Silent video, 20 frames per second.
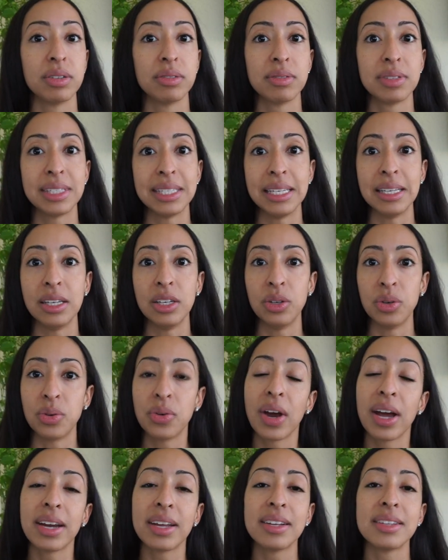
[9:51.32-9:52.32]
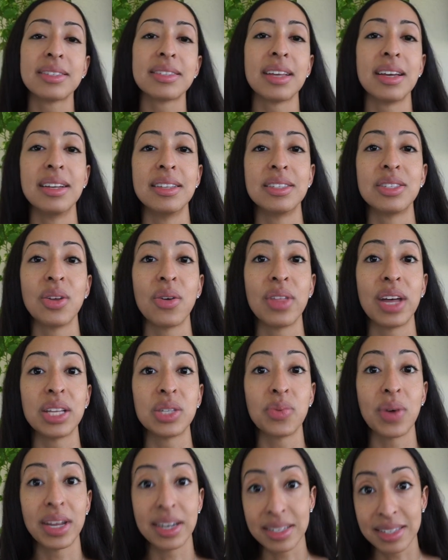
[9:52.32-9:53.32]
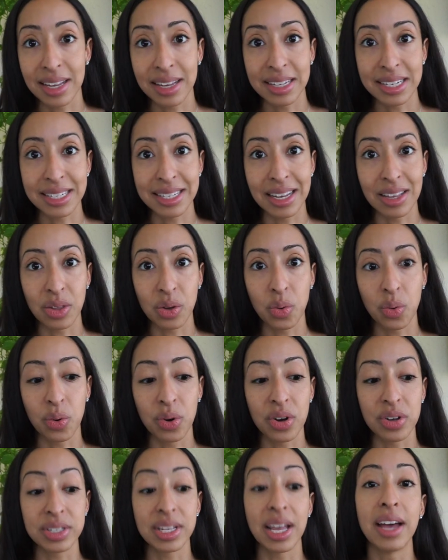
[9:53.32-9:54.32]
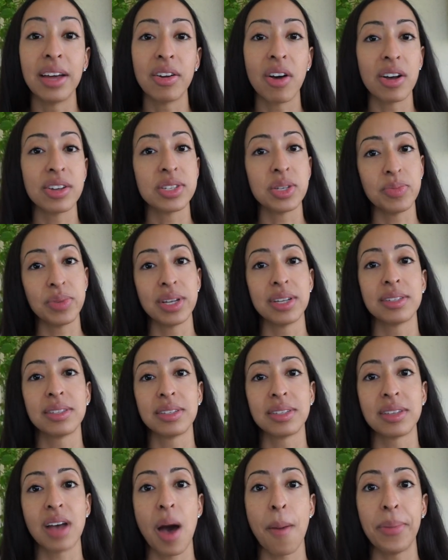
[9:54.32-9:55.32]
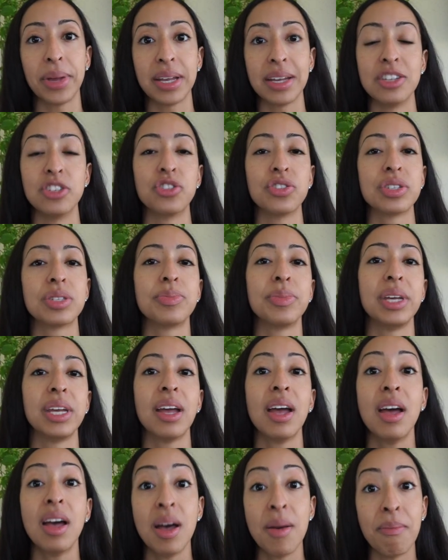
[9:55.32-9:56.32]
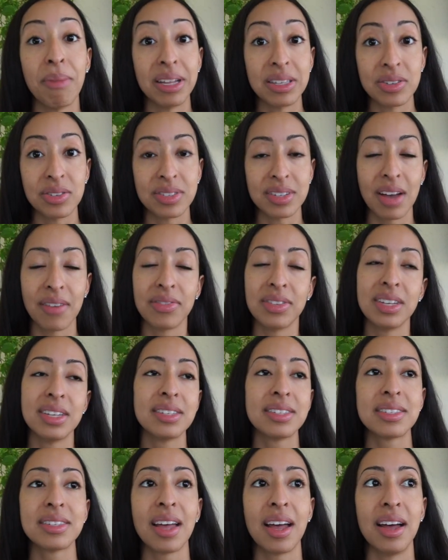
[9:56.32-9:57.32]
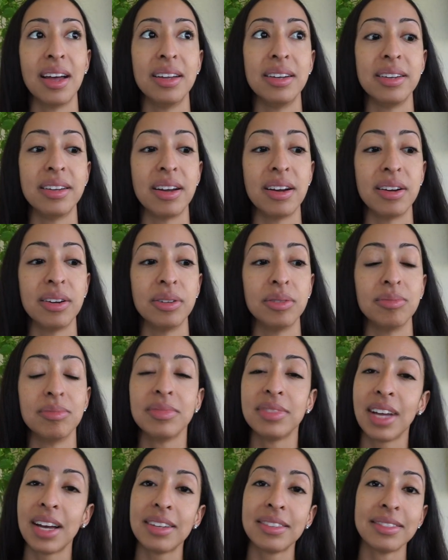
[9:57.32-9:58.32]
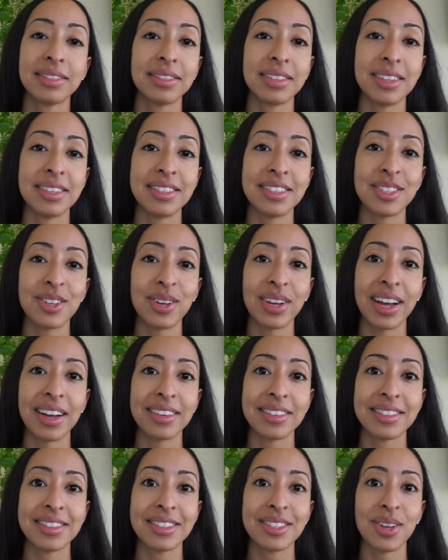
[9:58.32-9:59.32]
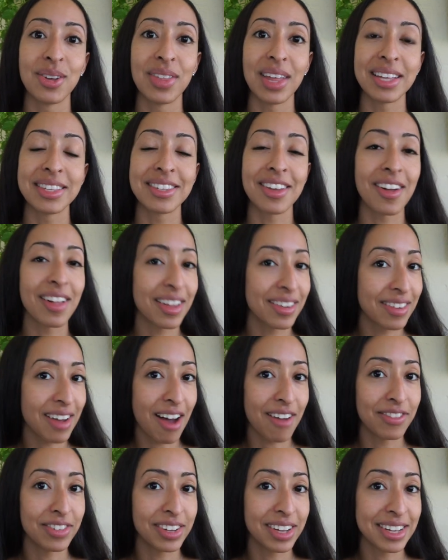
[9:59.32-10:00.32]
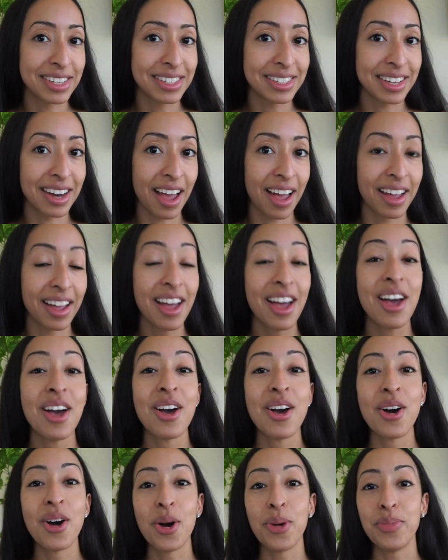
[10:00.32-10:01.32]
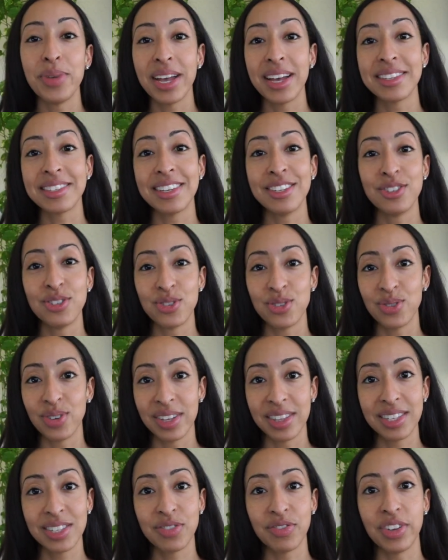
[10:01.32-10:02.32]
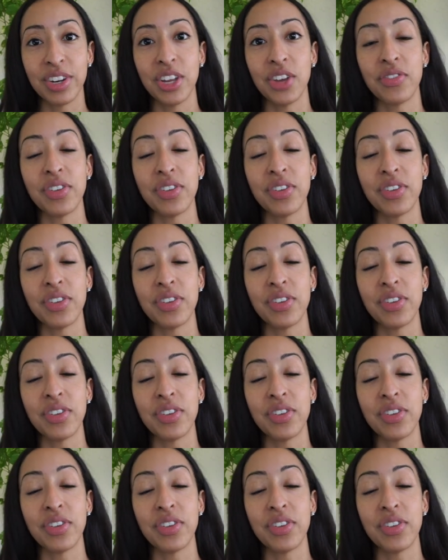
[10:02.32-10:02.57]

CEU credits, and so that's why I decided to take the course, and also because the topic interests me, mental toughness, and so that's all I've got for you guys today. Hope you guys enjoyed this video.